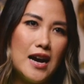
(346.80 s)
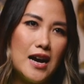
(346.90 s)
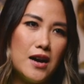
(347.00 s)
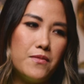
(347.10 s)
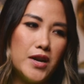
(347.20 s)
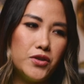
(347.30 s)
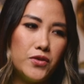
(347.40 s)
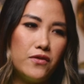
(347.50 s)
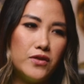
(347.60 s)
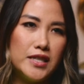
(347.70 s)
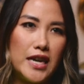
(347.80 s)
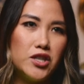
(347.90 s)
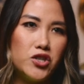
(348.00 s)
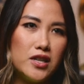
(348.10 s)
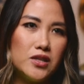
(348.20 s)
I do have a
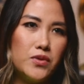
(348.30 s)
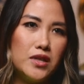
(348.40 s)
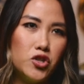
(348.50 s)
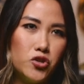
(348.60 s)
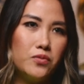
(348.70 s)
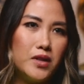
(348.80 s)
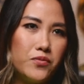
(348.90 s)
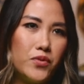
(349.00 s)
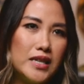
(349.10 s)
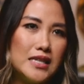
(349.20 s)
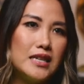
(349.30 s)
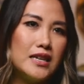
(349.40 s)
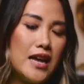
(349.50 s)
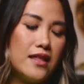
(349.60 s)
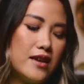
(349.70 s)
date just with the Jubilee
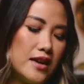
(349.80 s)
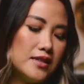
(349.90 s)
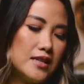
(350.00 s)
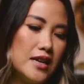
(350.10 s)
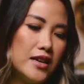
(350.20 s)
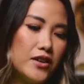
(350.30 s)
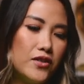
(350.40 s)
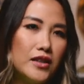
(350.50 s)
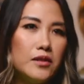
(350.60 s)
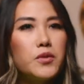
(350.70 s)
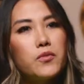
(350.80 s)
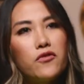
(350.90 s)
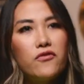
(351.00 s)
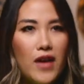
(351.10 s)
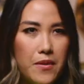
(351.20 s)
bracelet, and that's, you know, a little bit more
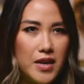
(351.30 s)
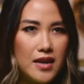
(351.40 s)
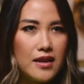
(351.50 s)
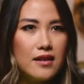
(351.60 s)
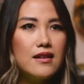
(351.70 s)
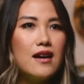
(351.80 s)
feminine,